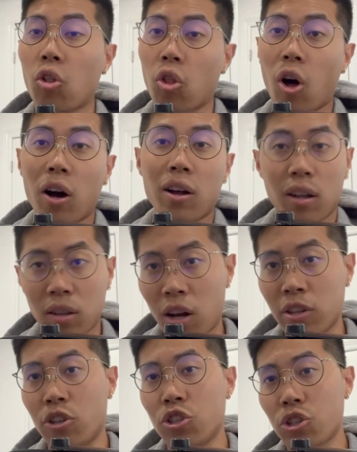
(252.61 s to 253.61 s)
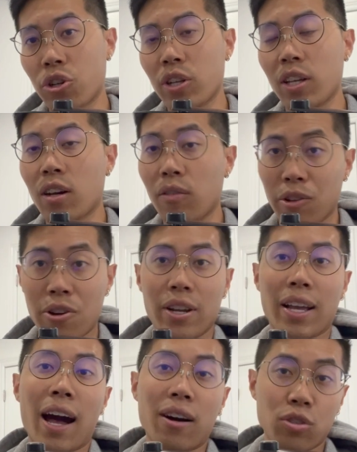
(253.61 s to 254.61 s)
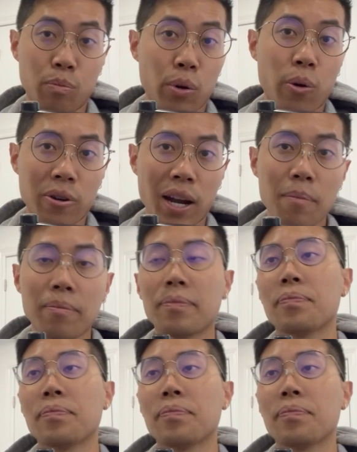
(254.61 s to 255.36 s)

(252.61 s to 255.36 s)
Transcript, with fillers: lot along your journey of learning how to program.